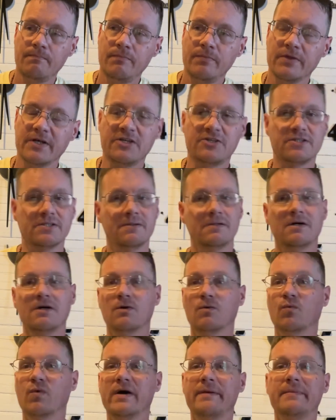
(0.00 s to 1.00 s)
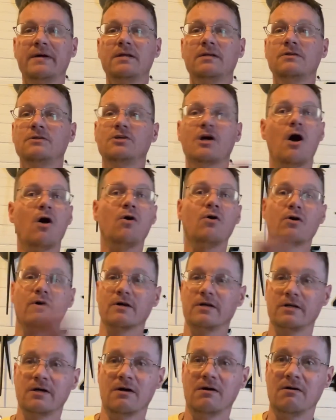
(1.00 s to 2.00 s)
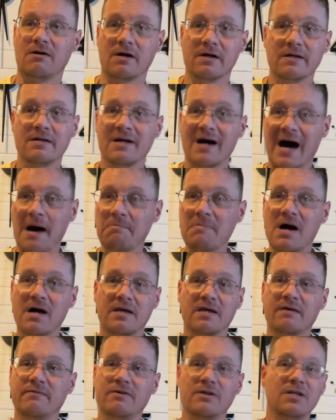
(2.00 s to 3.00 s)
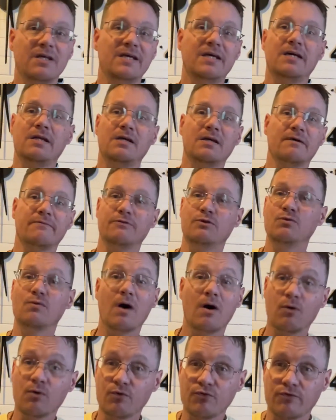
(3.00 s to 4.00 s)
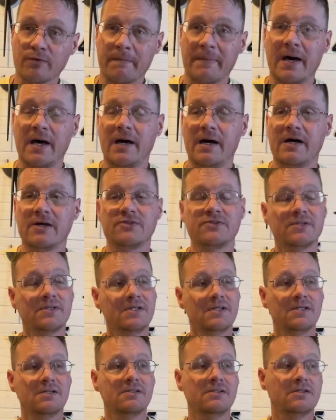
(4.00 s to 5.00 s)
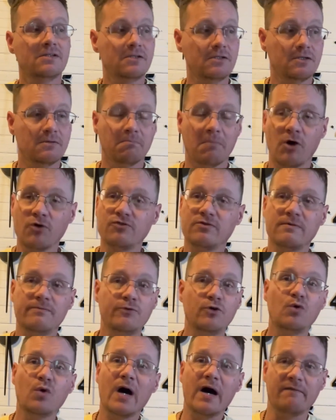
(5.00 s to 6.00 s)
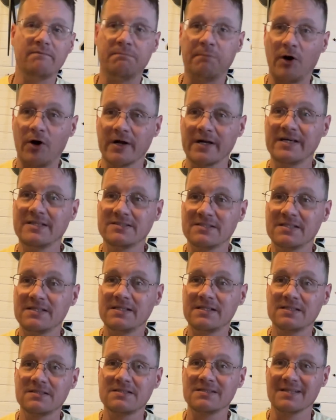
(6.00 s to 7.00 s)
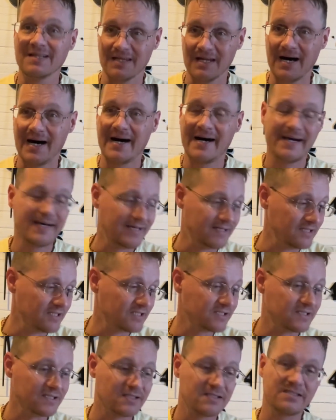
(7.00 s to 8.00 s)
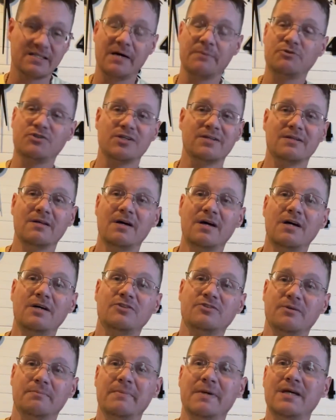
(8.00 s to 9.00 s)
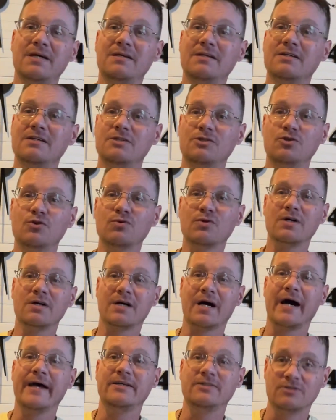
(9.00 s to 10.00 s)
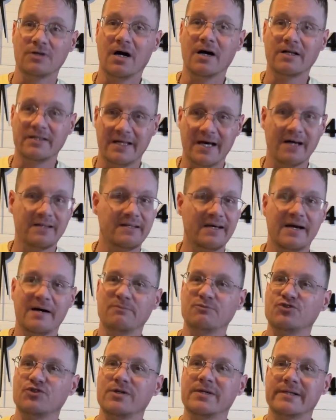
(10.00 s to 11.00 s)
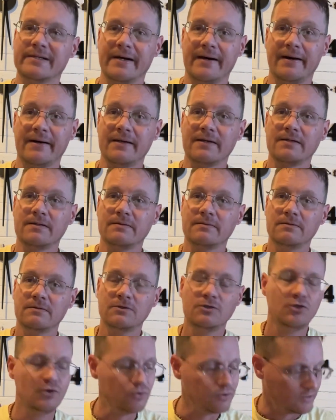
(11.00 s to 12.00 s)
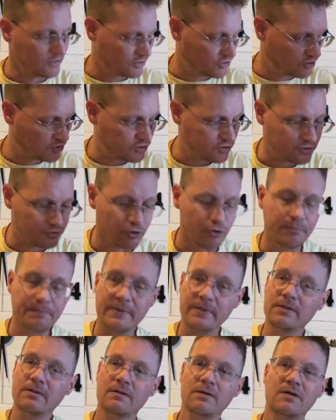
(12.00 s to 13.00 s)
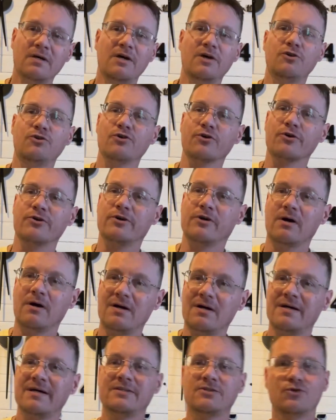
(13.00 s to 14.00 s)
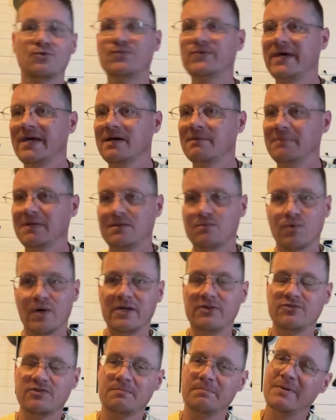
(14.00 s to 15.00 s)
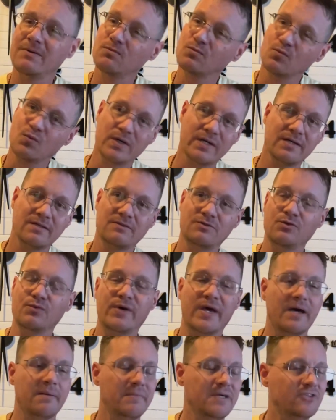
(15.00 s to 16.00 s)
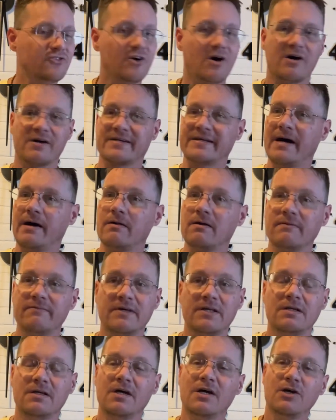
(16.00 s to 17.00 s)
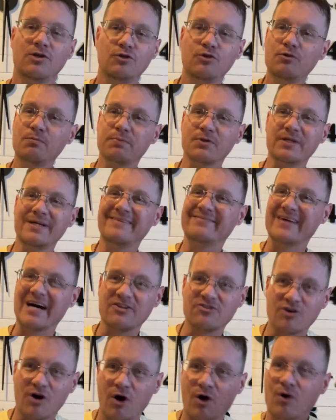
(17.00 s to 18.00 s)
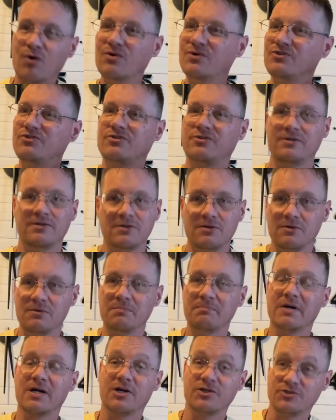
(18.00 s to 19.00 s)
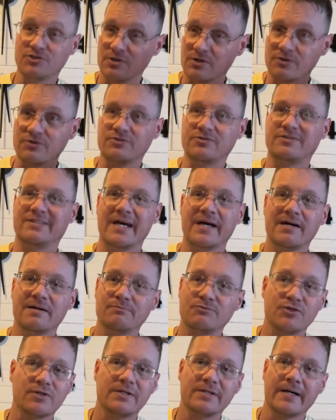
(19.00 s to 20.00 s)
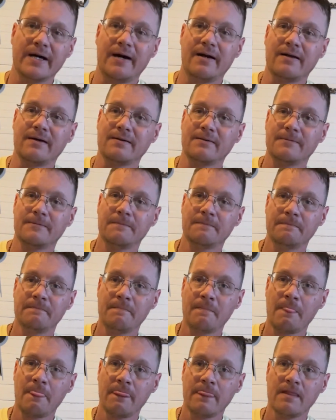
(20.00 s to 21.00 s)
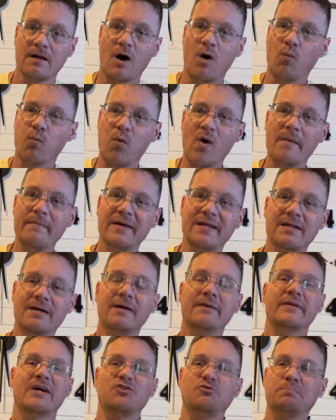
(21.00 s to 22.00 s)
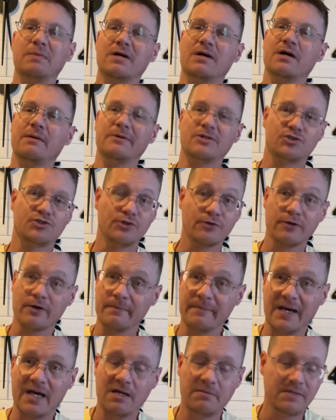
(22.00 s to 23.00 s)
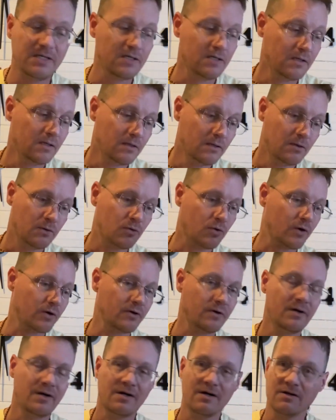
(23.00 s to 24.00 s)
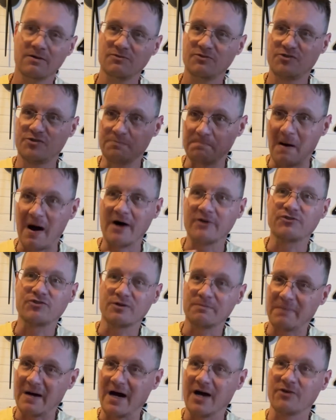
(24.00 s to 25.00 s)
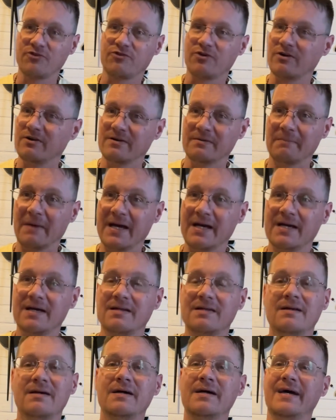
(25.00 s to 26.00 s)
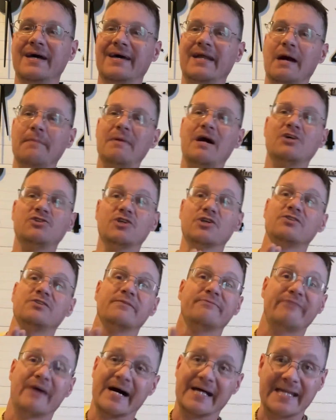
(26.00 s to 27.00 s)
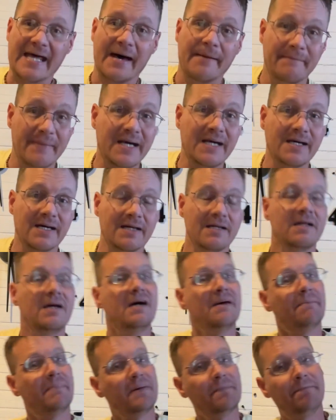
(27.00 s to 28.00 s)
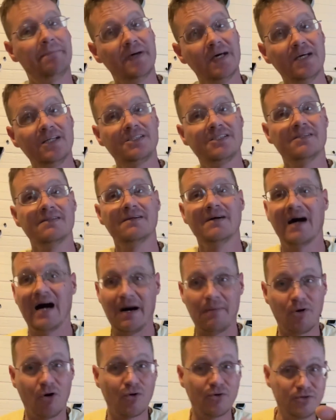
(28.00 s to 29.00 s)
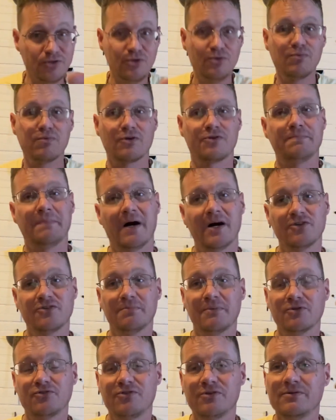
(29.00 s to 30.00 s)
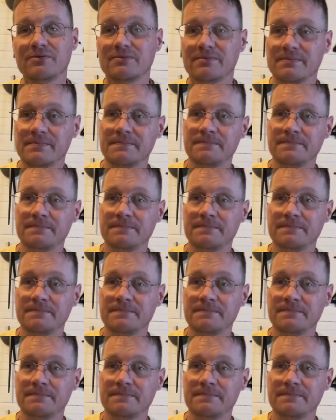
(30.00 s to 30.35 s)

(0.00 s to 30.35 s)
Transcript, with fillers: Listen, women, y'all are gone. I'm not giving any of you hoes a pass. Most of you have bought into this lie and this deception. To me, you look like a, a damn drug addict. You look stupid. You're gone. You can't be reasoned with. You can't be talked out of it. You believe that's owed to you because you're a damn drug addict. A woman that's become a sugar baby or sponsored by a certain man, and I'm not justifying that man, but bitch, I'm holding you responsible too.